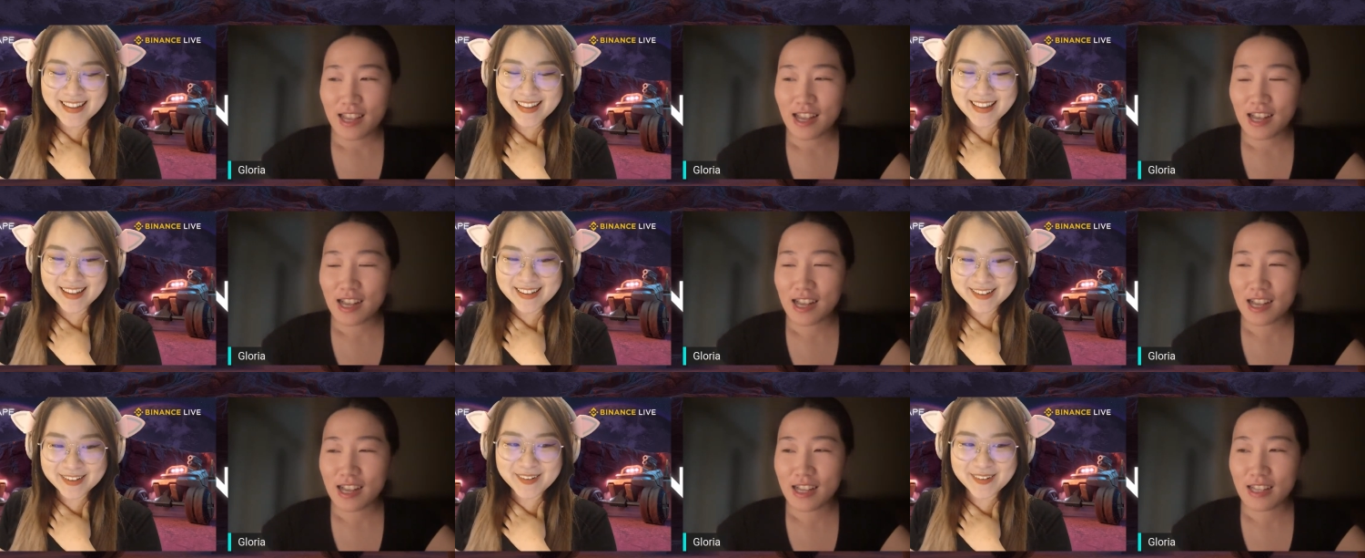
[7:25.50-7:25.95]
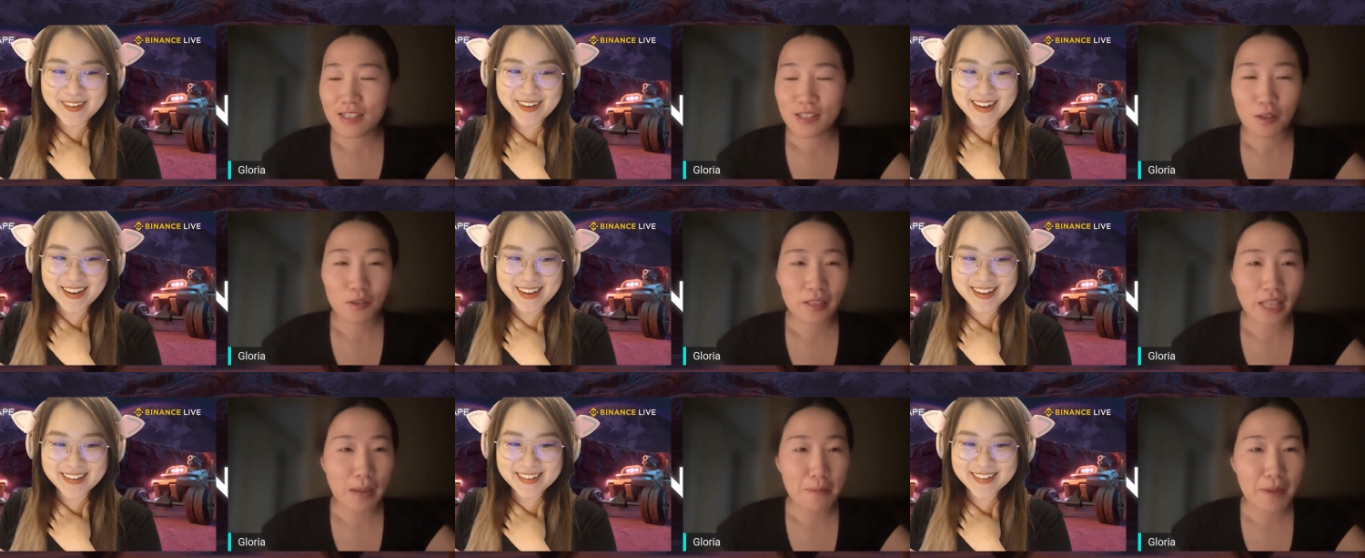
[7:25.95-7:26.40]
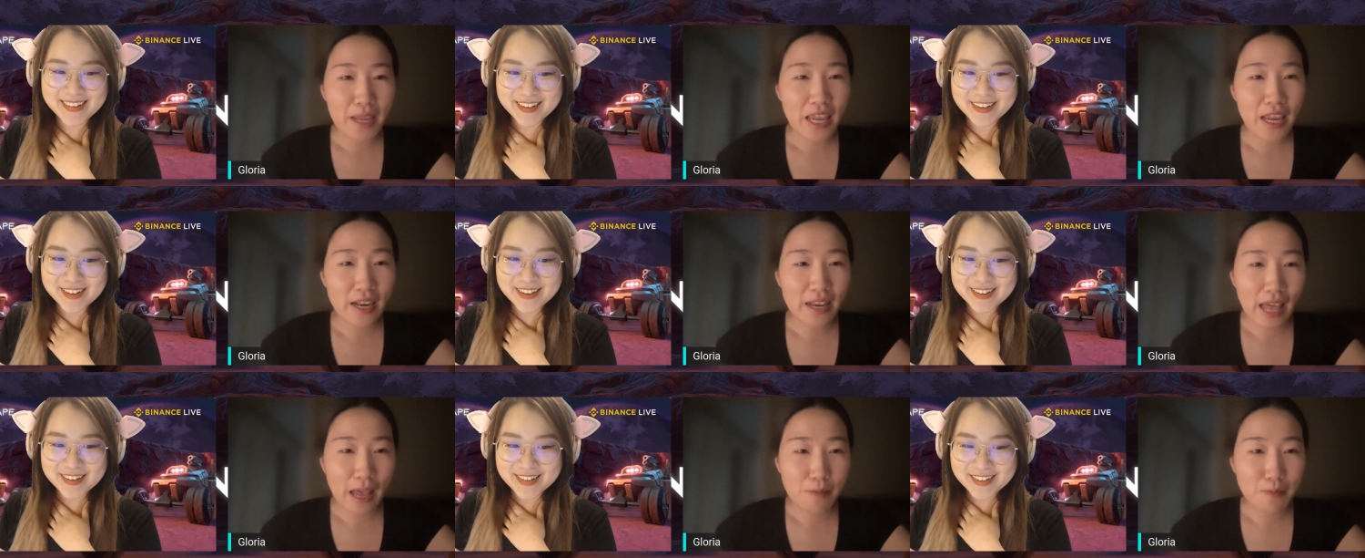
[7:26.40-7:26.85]
Speaker 1: Uh, so let me
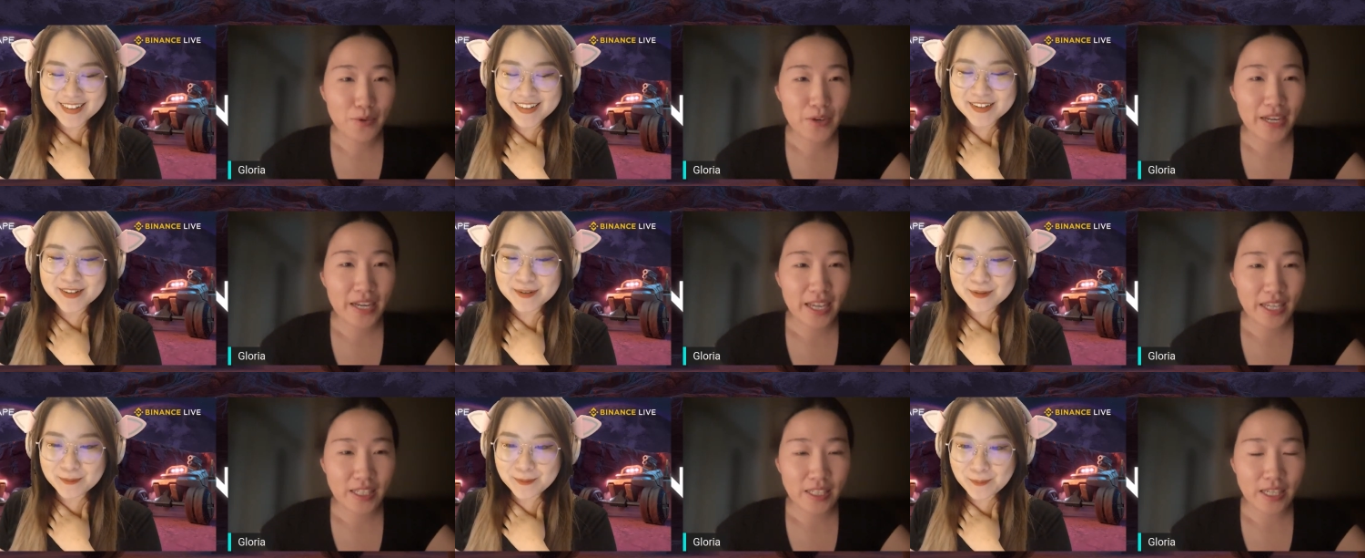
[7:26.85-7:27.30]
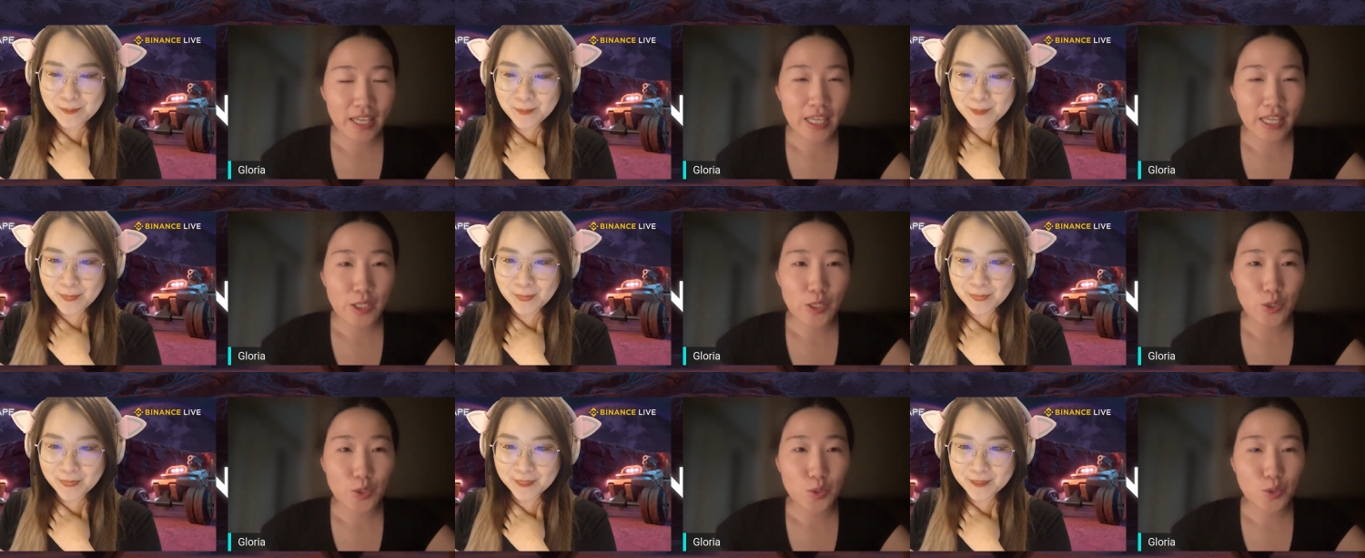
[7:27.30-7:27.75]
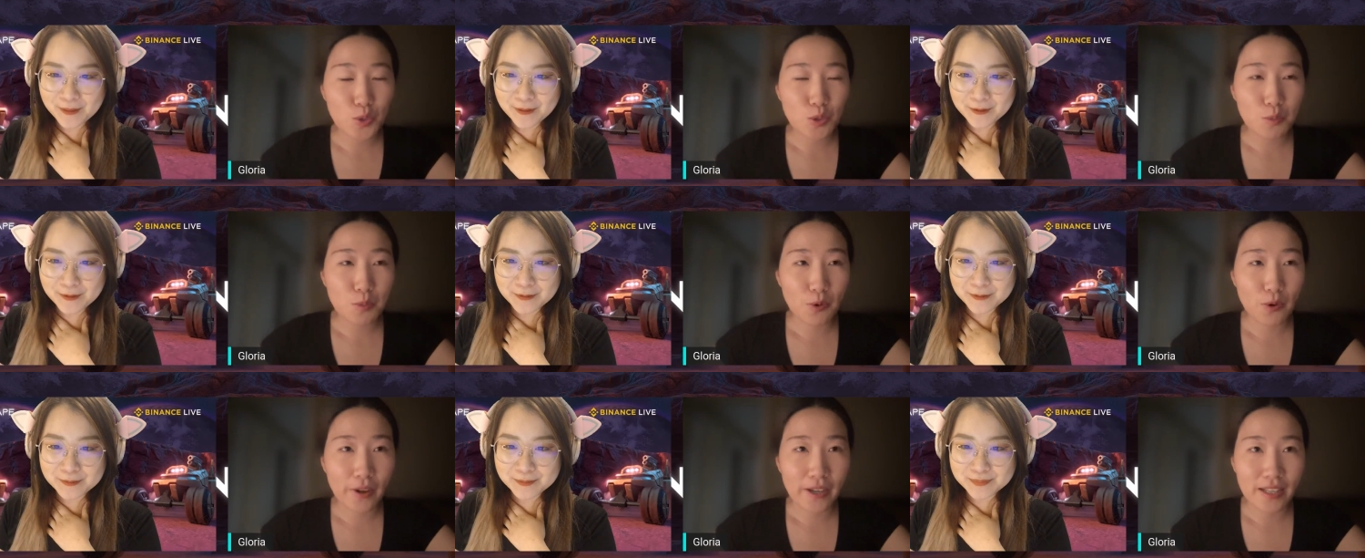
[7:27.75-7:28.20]
elaborate it into two
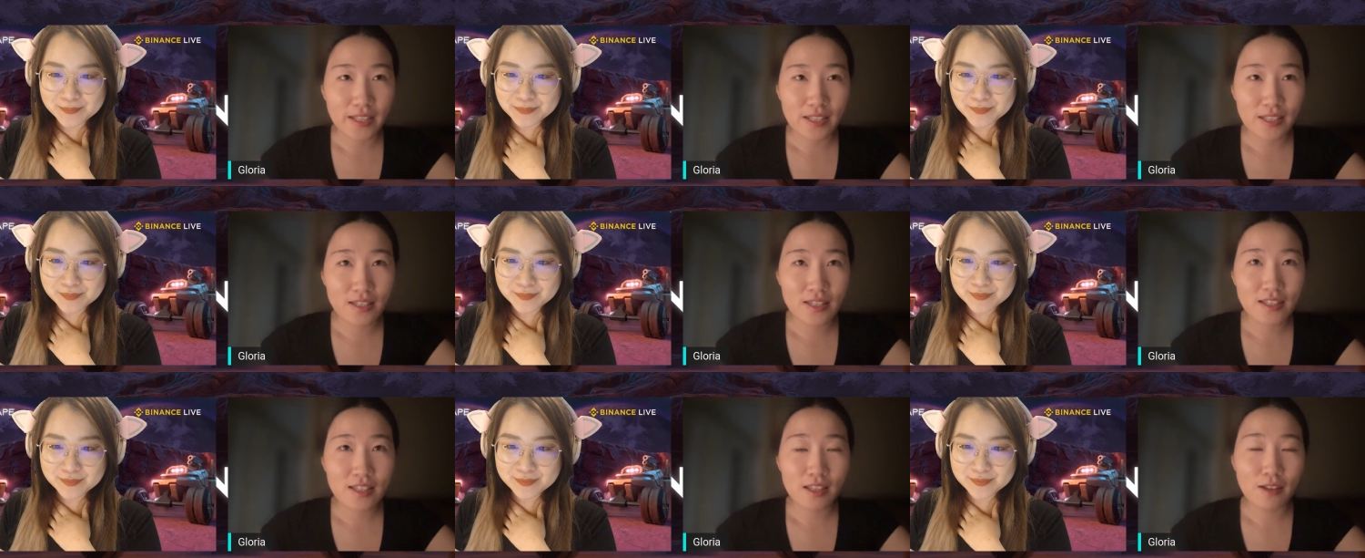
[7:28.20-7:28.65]
points.